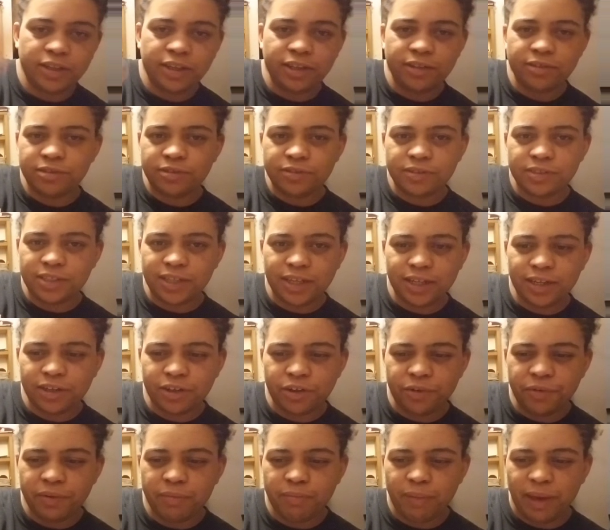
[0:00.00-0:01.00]
down, so it's kind of
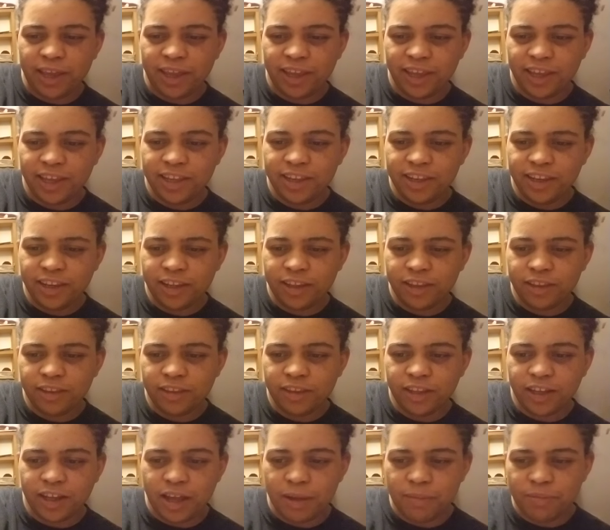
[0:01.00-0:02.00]
going back in.
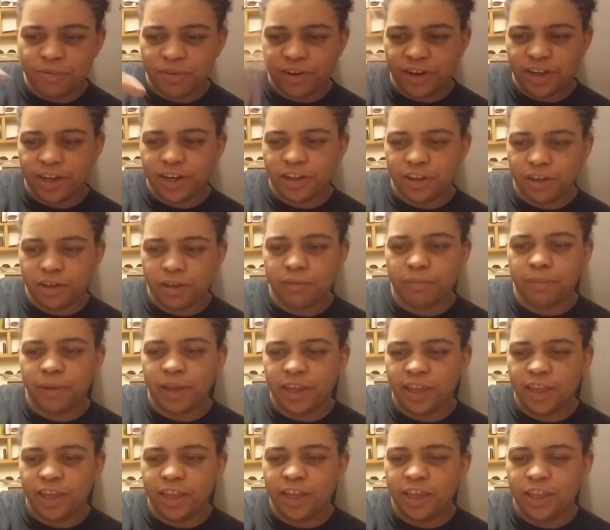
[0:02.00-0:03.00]
The cups are kind of going
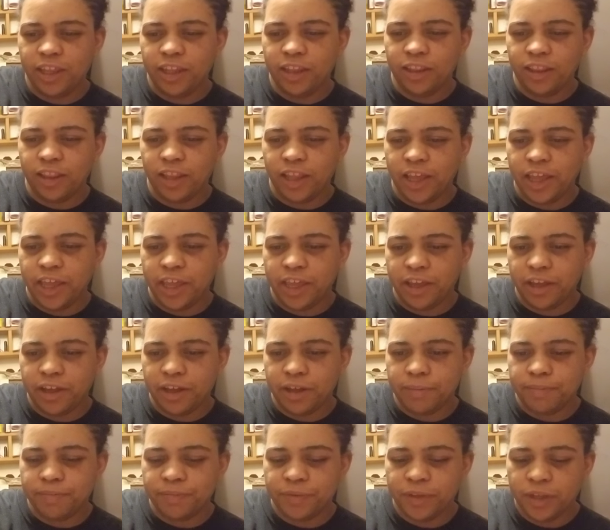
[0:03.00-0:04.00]
back in, like um,